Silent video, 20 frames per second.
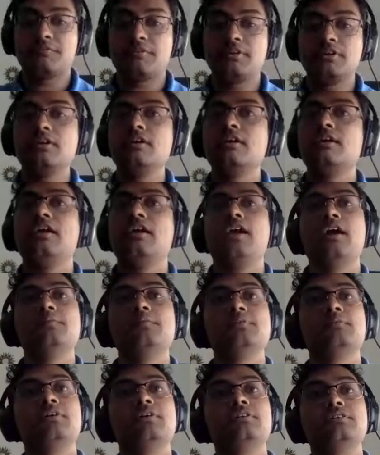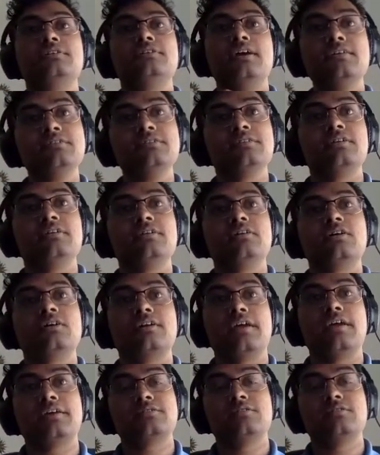it, and we want to test it on
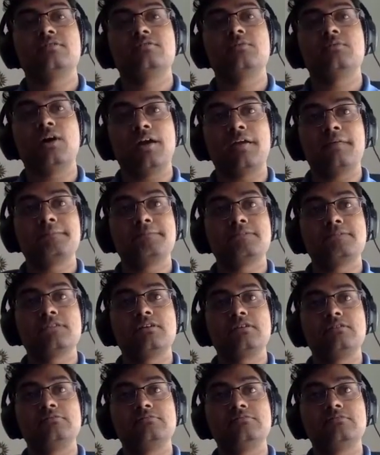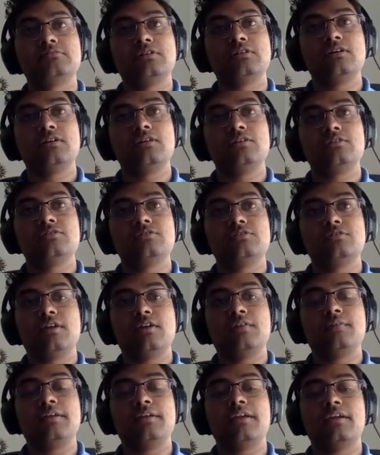X and Y so
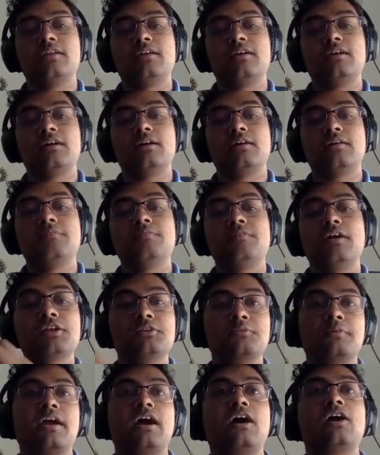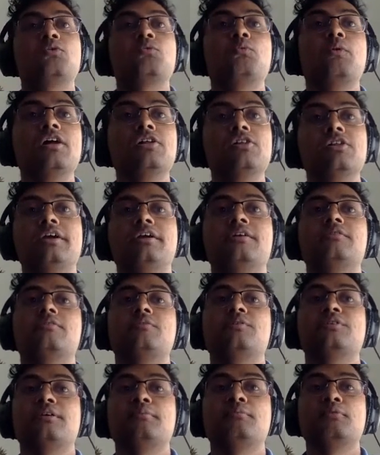that we can evaluate how well it
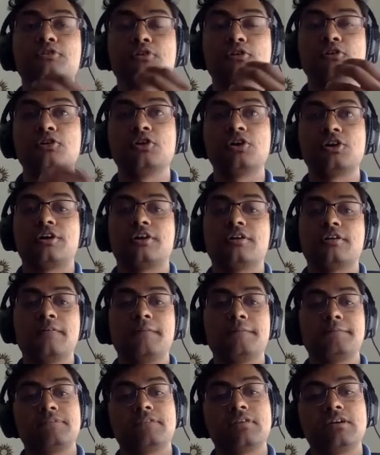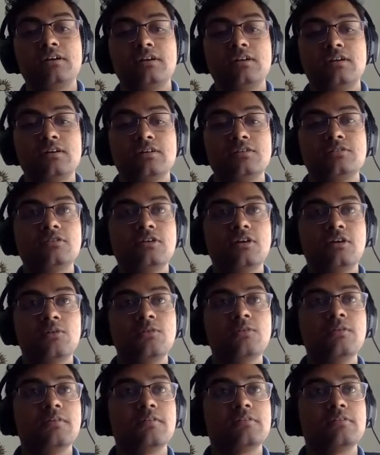was able to learn. So